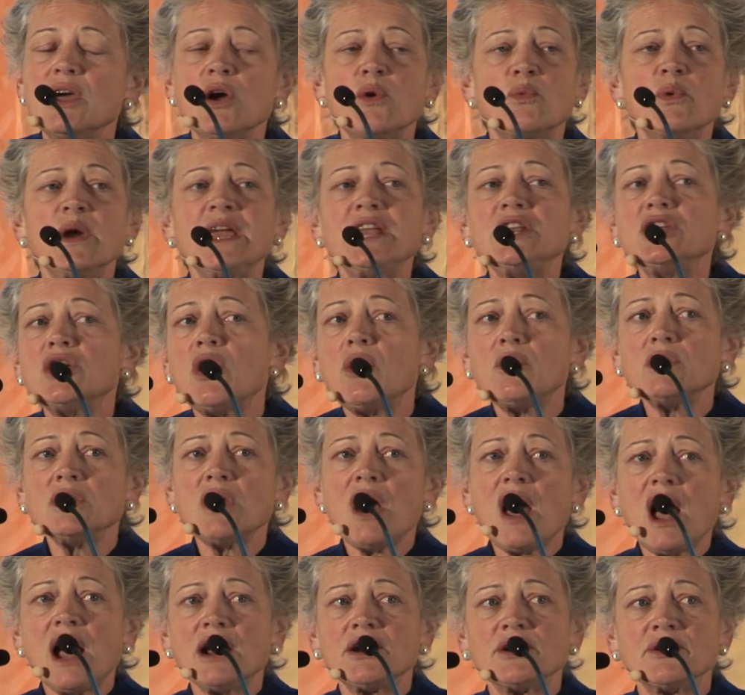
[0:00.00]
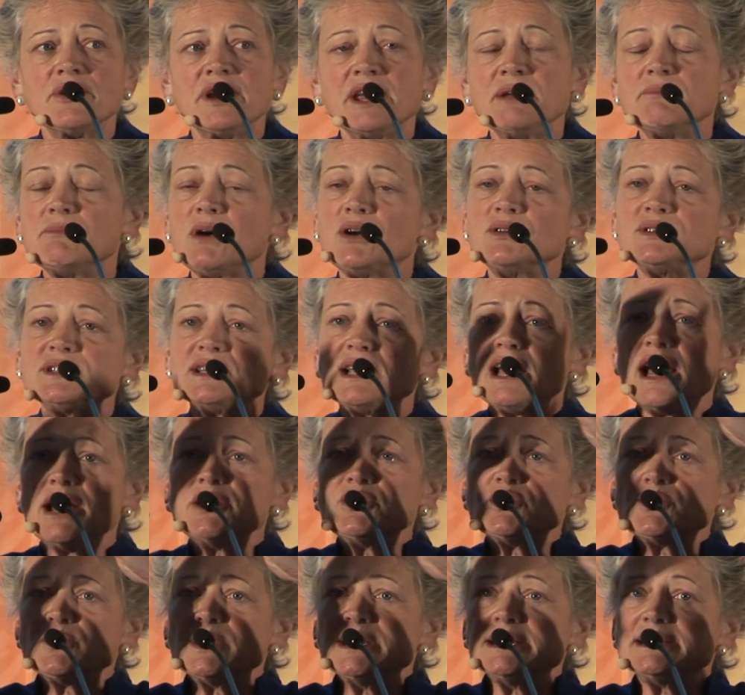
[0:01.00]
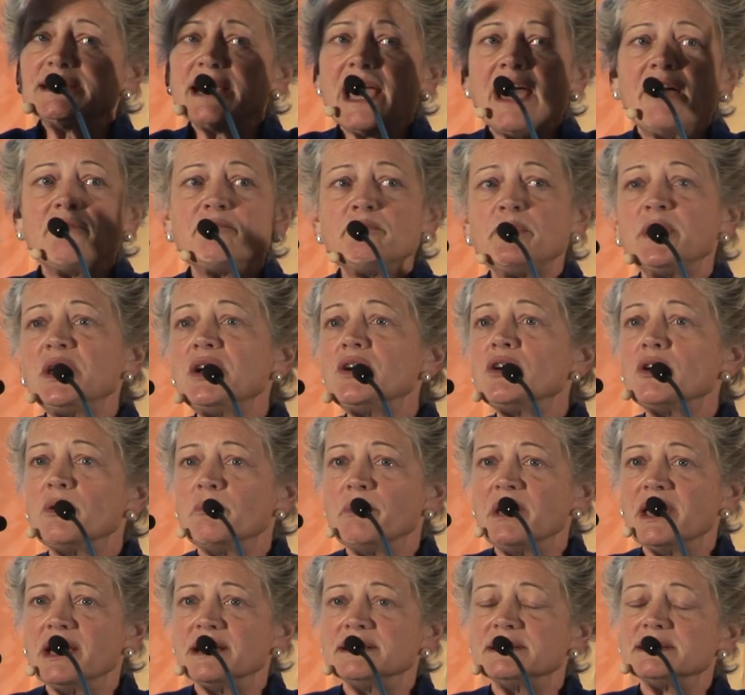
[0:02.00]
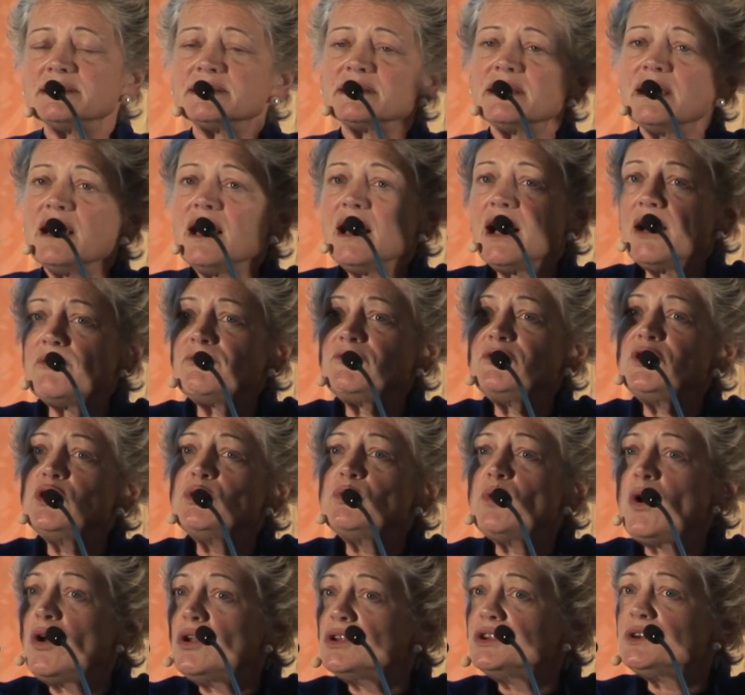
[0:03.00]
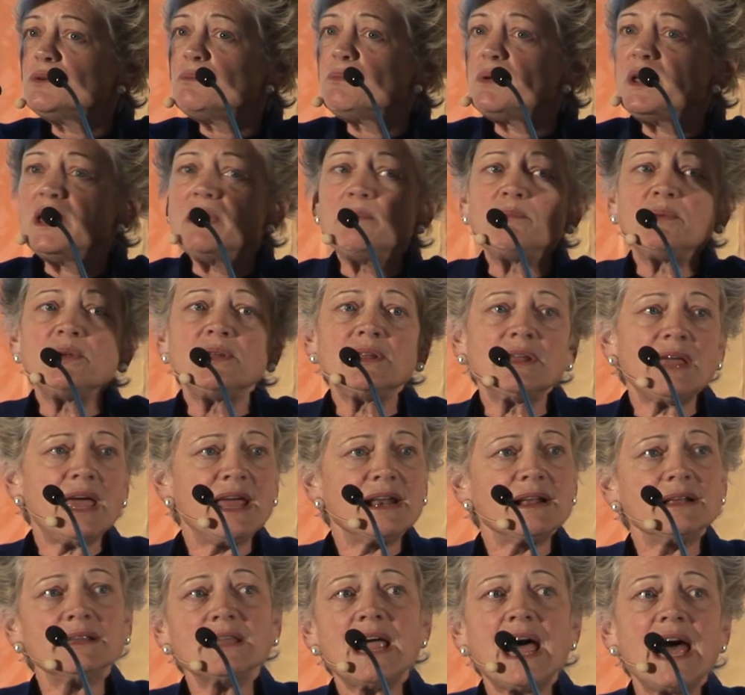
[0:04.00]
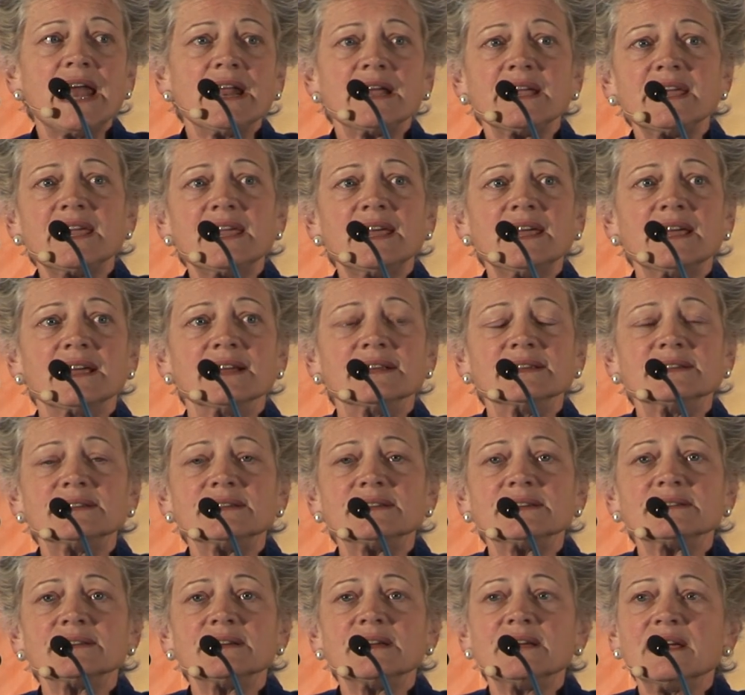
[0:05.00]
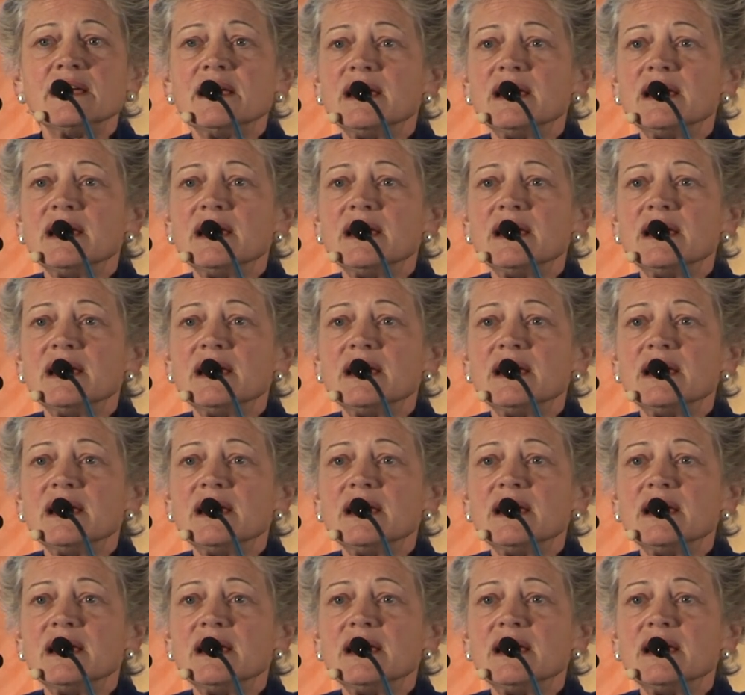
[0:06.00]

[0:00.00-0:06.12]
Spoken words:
We no longer, in most countries, have pyramids, a few older people and a lot of kids.